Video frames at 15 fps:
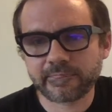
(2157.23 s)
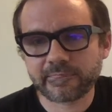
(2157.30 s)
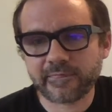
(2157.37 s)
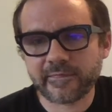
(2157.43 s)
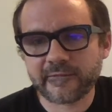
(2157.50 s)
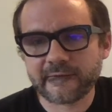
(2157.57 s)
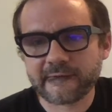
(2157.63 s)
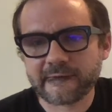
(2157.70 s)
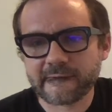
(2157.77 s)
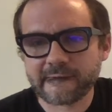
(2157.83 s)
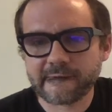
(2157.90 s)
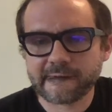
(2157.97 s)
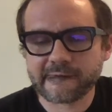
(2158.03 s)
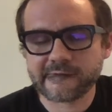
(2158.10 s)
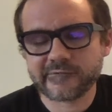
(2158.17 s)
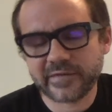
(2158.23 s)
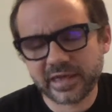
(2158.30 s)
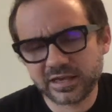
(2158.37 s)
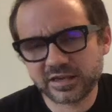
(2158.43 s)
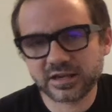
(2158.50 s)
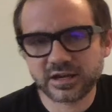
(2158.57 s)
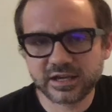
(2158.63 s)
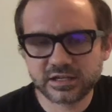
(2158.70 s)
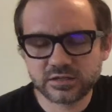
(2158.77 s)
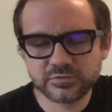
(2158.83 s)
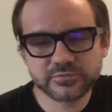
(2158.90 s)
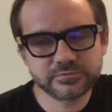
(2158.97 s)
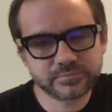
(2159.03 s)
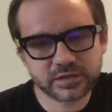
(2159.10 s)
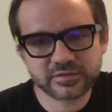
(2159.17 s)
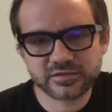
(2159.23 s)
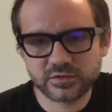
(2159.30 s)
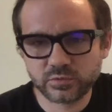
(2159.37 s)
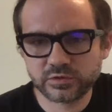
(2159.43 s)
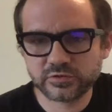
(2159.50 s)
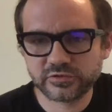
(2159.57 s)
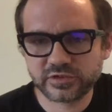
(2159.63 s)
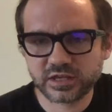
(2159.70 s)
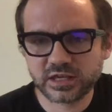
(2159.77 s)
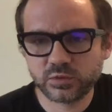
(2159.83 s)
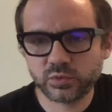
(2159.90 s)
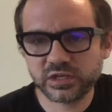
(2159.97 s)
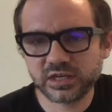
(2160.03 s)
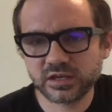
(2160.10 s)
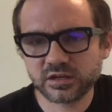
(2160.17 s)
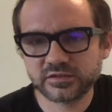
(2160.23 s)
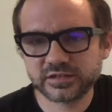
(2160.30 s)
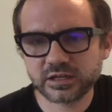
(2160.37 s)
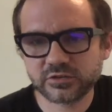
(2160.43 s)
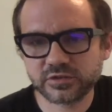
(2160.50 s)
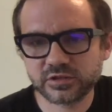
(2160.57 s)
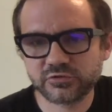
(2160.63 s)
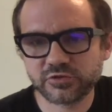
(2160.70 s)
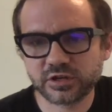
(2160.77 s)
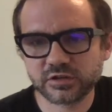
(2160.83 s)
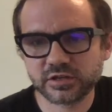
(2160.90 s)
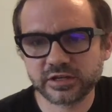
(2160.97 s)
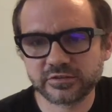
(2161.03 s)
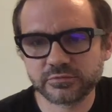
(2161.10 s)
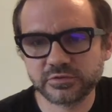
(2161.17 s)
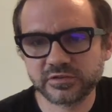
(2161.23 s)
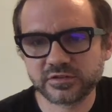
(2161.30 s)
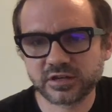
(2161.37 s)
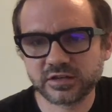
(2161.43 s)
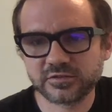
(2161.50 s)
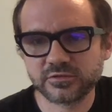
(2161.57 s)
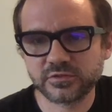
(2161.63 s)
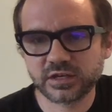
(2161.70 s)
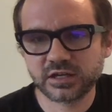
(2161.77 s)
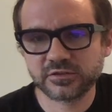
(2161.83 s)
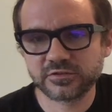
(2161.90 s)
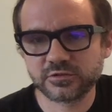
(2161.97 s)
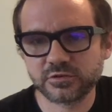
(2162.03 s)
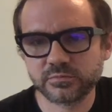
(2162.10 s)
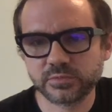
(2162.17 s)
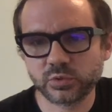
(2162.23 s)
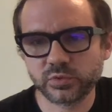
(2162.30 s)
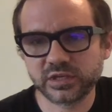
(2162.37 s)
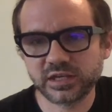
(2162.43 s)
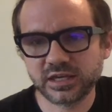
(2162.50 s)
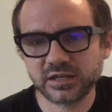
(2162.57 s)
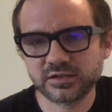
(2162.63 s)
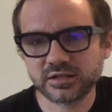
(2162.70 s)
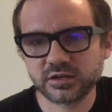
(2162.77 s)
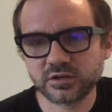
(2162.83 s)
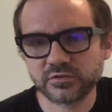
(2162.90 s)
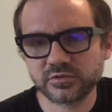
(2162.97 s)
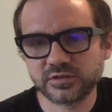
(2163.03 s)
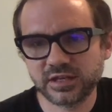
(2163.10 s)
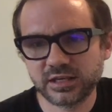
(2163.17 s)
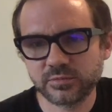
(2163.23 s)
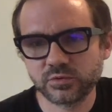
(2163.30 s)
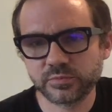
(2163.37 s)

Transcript: Uh, okay, kind of. I see what you're saying. We cannot doubt that a triangle has three sides, so that is certain, but we can doubt a table